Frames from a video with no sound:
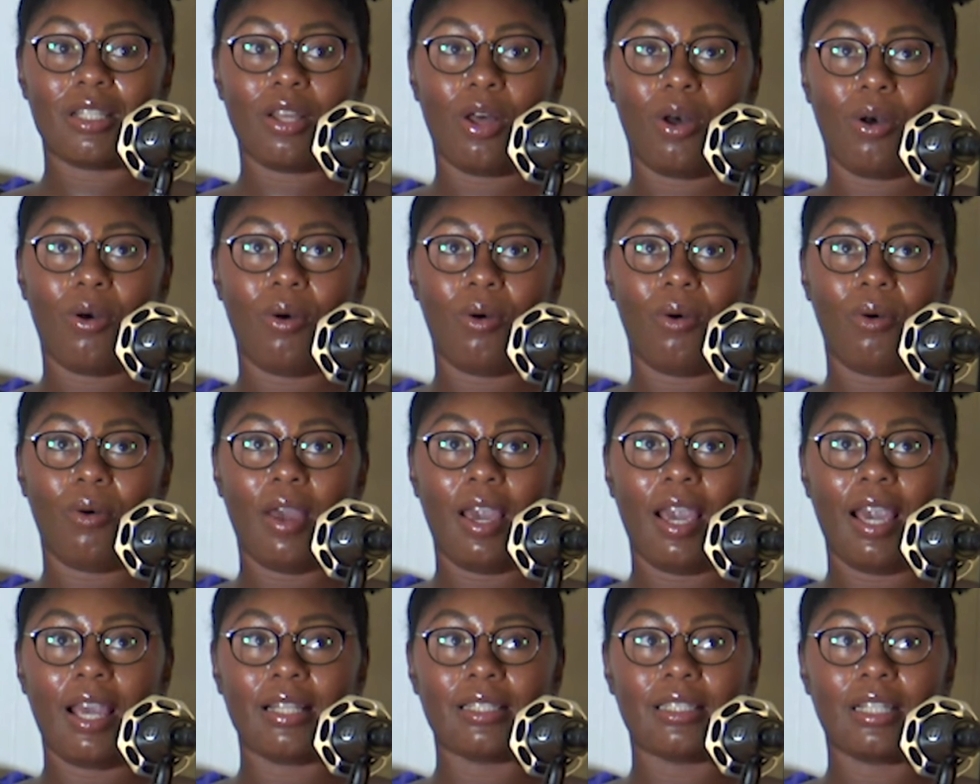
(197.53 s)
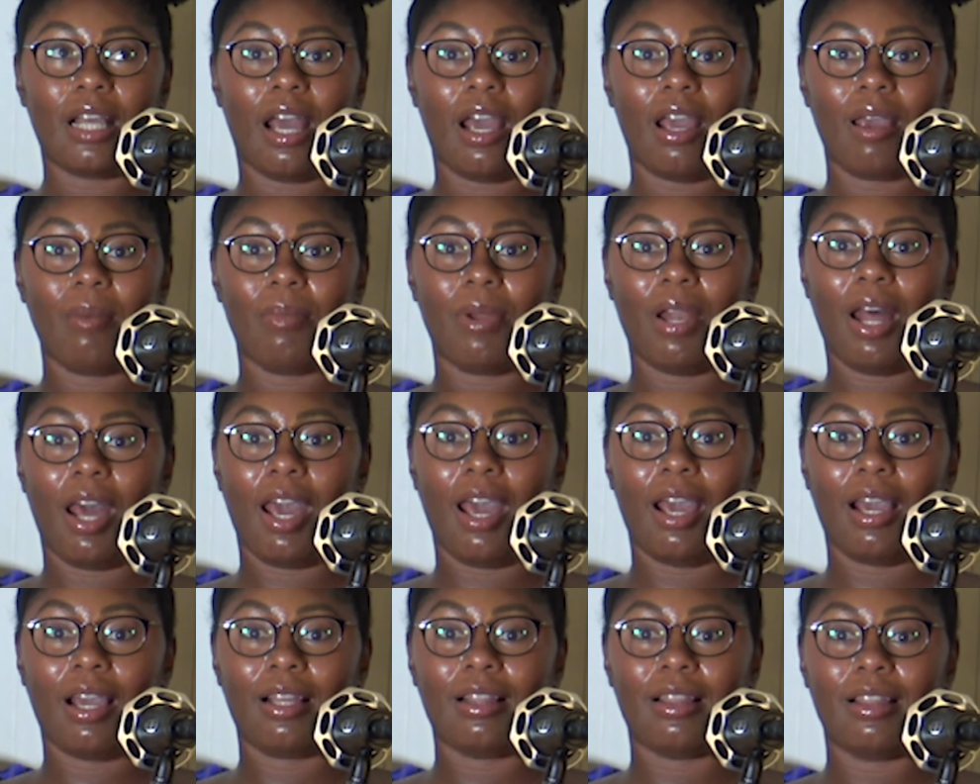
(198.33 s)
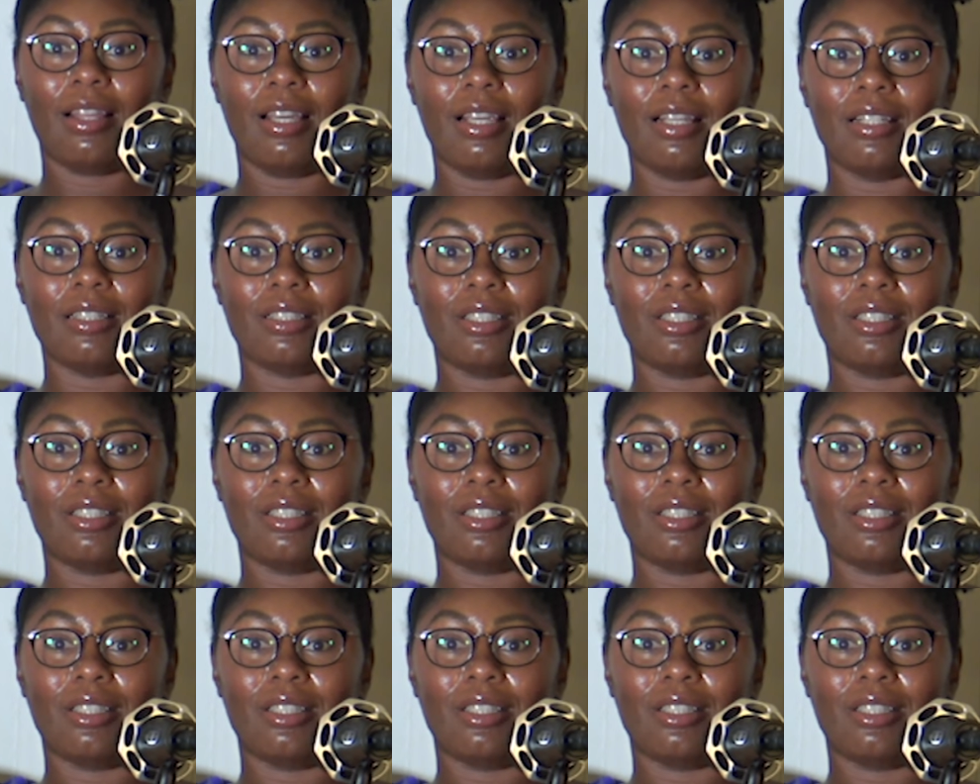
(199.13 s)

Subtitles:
whole anti-black thing